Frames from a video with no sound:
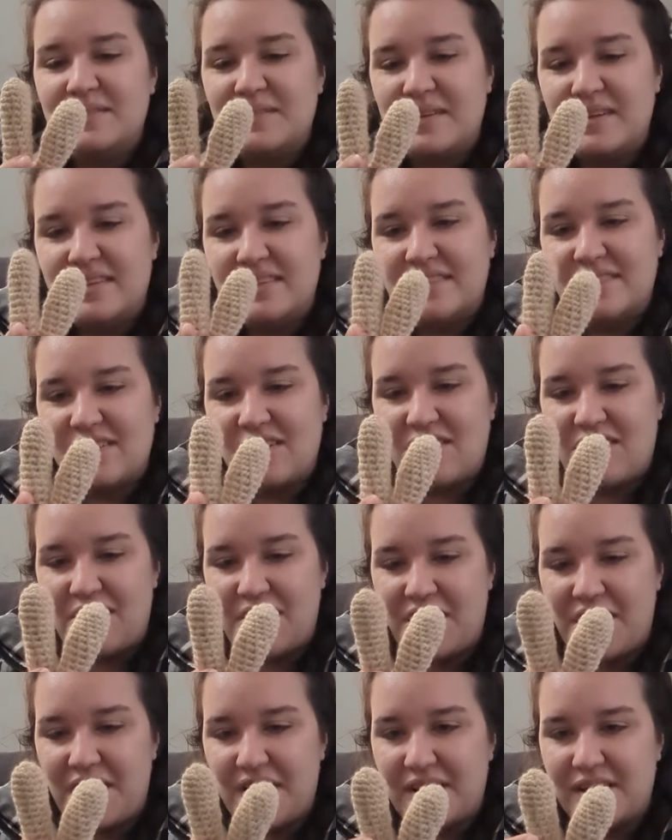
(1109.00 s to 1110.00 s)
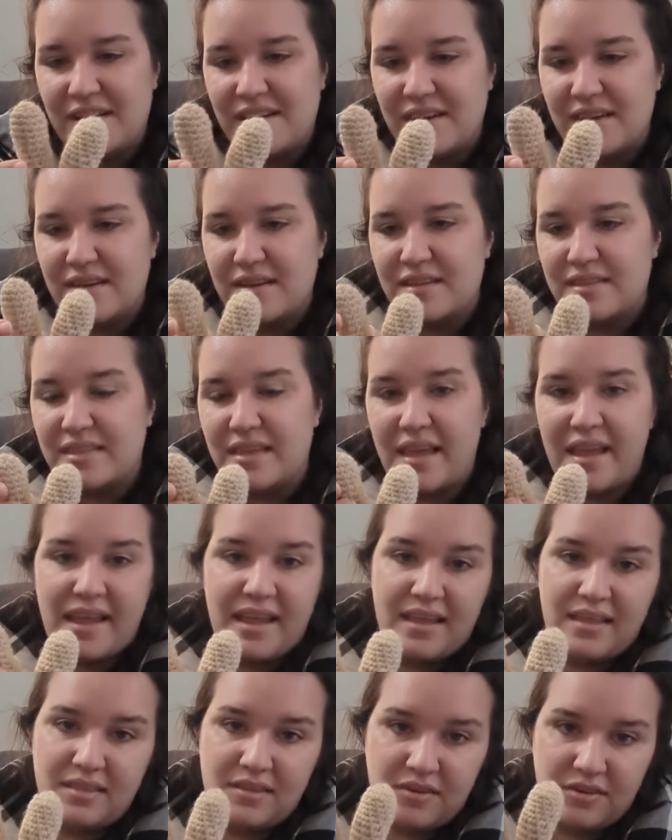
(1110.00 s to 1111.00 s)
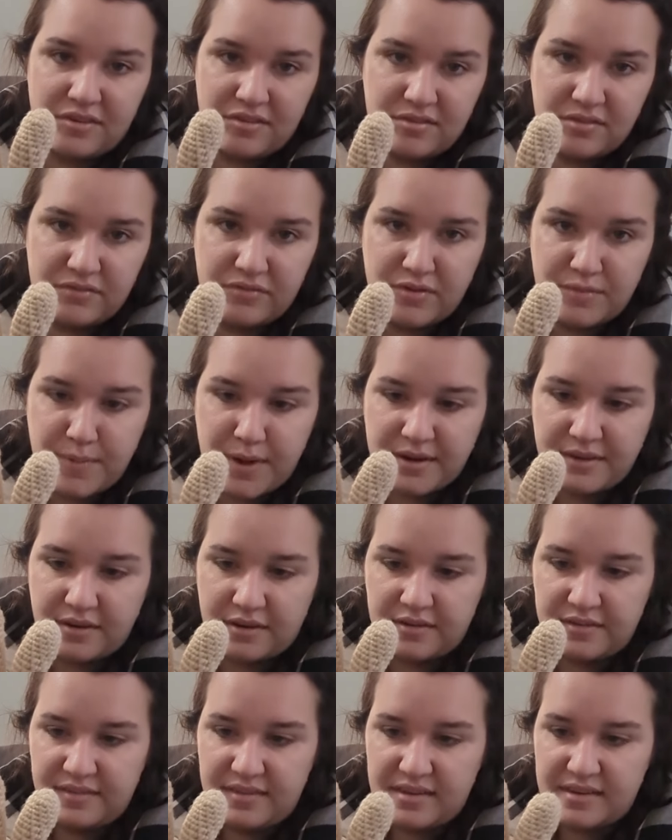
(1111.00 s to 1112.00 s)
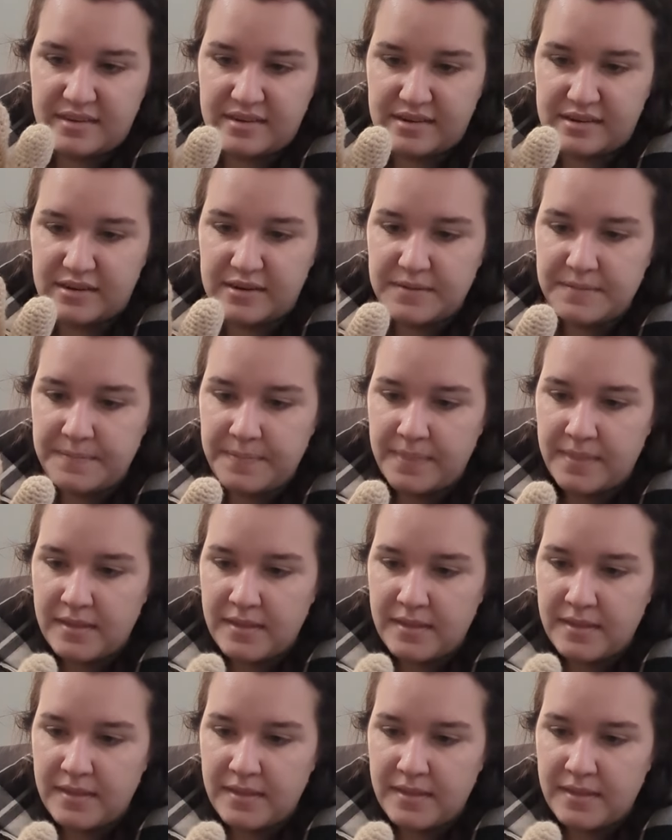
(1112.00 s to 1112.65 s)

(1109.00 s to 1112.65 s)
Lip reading: ones are the antlers for my Darcy deer.